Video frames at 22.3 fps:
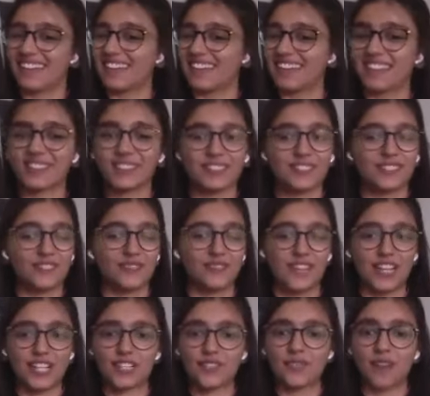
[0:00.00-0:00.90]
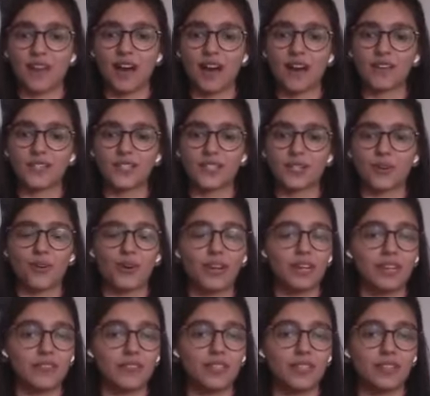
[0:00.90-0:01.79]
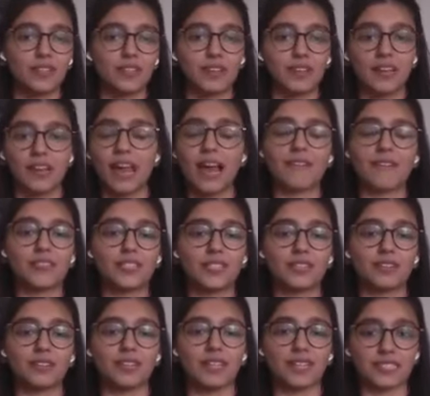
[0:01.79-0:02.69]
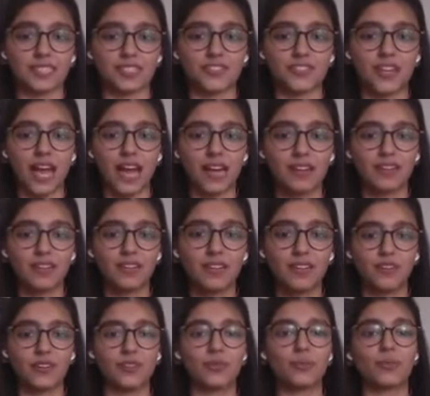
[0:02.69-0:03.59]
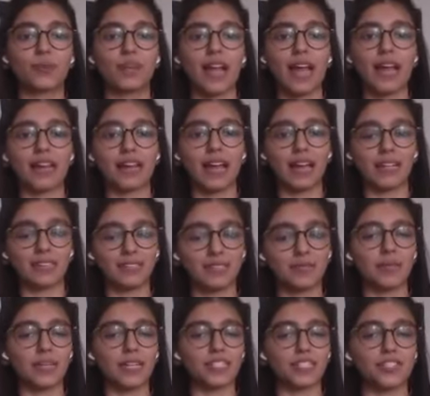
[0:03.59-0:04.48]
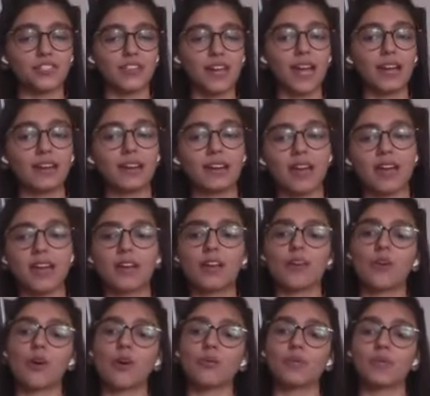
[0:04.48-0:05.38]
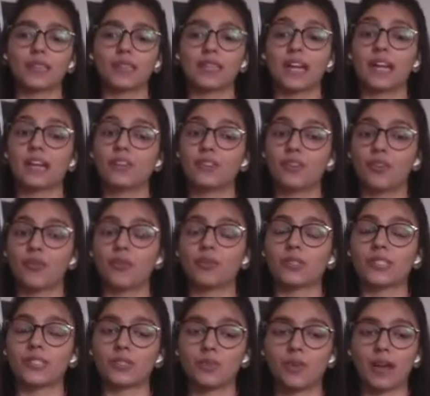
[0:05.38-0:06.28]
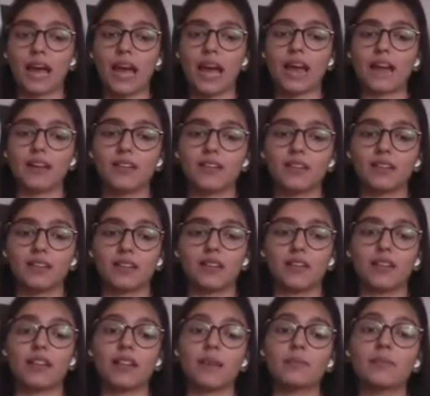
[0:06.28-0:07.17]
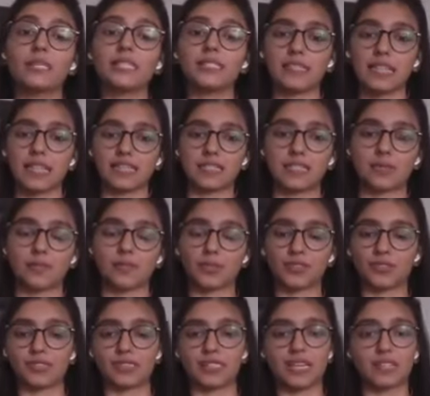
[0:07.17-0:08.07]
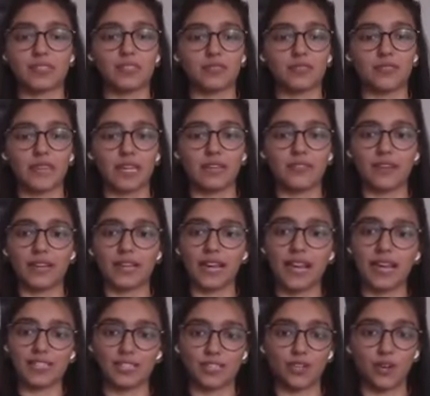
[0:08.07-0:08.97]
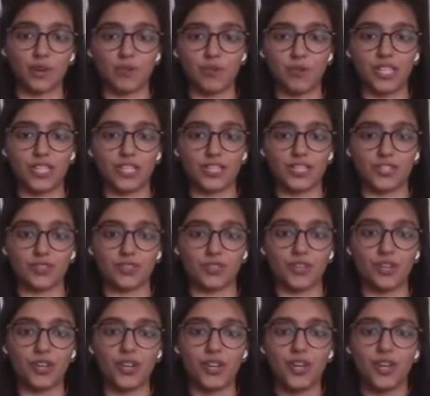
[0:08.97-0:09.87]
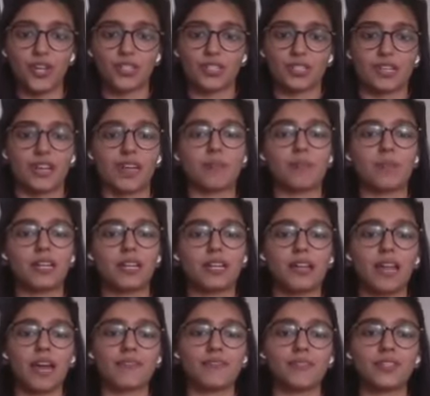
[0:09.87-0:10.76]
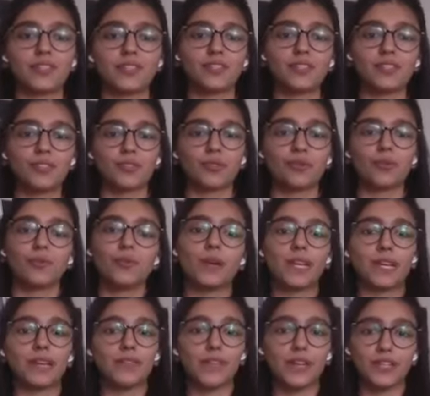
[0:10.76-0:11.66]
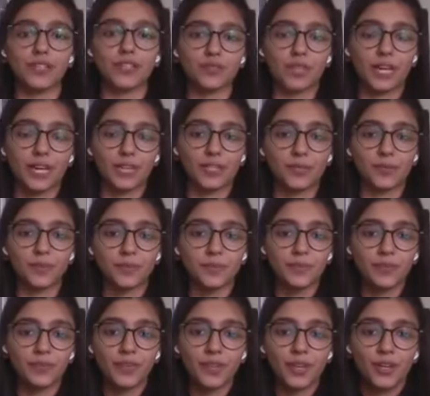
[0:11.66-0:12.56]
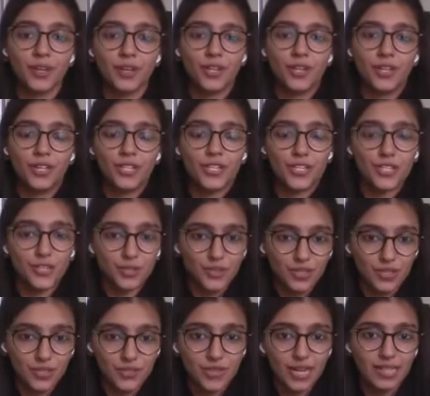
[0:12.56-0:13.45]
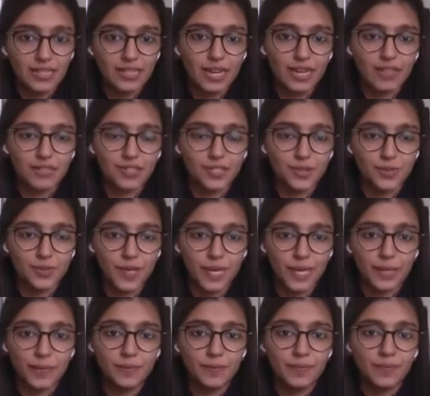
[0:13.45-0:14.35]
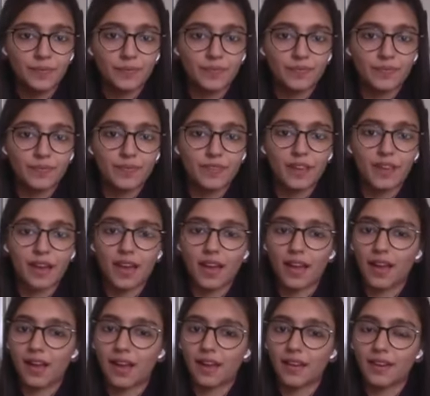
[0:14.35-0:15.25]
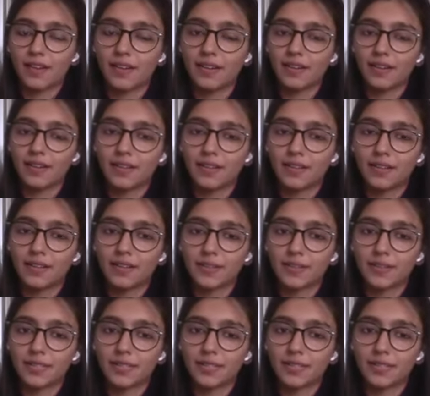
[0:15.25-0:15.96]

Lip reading: either fresh flowers or lavender extract, you can add some extract, and along with that also add a lemon zest, because that's a very, very nice combination. So lemon and lavender go very well together. So you can try that as well. And